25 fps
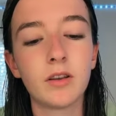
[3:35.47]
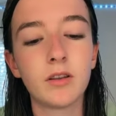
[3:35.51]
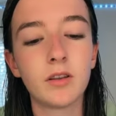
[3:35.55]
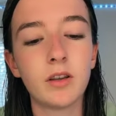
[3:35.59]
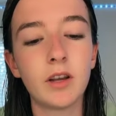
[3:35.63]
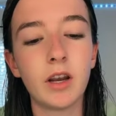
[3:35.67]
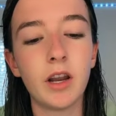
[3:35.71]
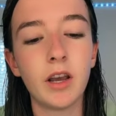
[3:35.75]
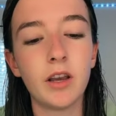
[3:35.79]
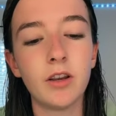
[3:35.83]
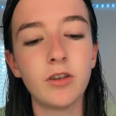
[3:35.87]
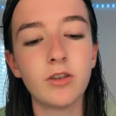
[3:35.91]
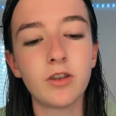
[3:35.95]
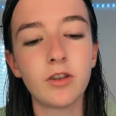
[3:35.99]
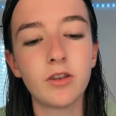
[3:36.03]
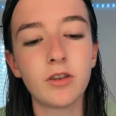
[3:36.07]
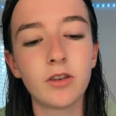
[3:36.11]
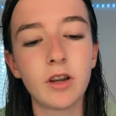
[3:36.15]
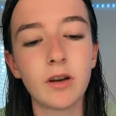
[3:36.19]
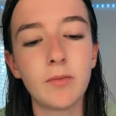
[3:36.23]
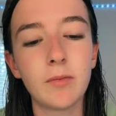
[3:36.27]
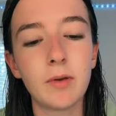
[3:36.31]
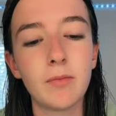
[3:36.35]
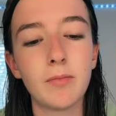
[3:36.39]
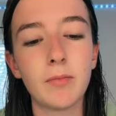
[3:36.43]
today is
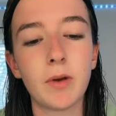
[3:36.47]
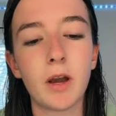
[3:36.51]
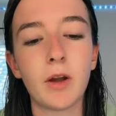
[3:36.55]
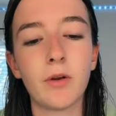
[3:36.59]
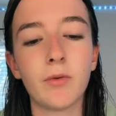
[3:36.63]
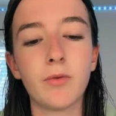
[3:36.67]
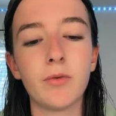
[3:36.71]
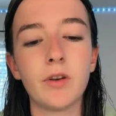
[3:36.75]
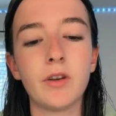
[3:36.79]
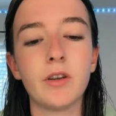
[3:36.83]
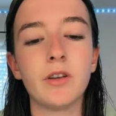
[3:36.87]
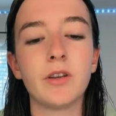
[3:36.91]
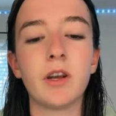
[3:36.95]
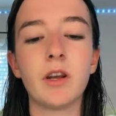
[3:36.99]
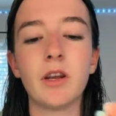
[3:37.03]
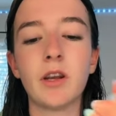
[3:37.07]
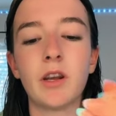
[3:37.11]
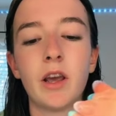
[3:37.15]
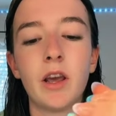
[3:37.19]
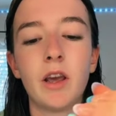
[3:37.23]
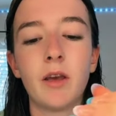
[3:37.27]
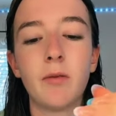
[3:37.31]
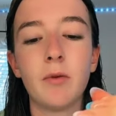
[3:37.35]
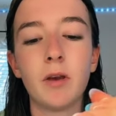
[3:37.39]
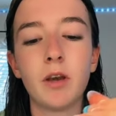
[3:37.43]
just gonna be my reset
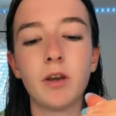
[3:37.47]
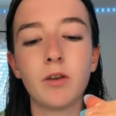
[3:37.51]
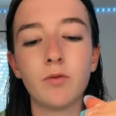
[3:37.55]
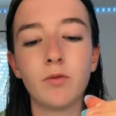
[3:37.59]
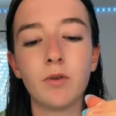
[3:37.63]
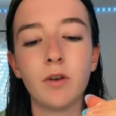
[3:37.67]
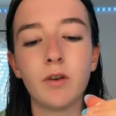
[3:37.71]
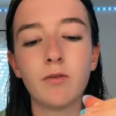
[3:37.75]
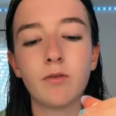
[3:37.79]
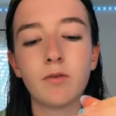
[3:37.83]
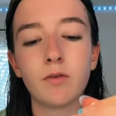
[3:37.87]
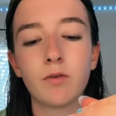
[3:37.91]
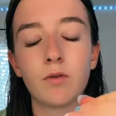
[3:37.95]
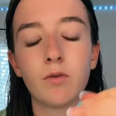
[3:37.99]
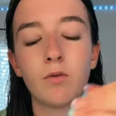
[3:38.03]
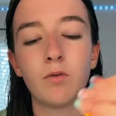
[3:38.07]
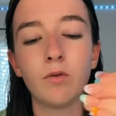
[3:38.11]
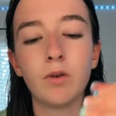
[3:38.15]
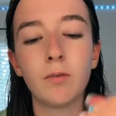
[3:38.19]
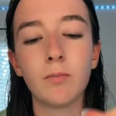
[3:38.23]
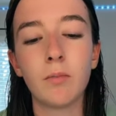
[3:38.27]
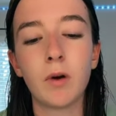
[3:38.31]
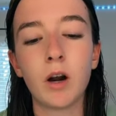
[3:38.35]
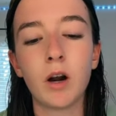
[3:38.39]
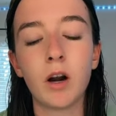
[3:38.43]
day because we have
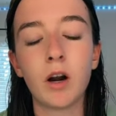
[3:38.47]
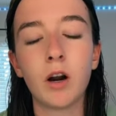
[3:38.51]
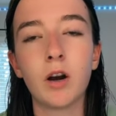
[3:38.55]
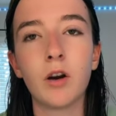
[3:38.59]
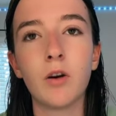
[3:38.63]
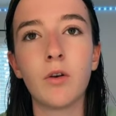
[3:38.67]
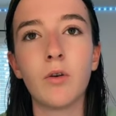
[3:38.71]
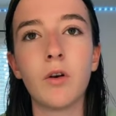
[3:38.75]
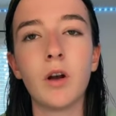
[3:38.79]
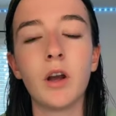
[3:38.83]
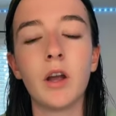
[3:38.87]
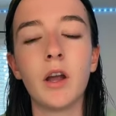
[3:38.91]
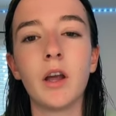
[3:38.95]
school tomorrow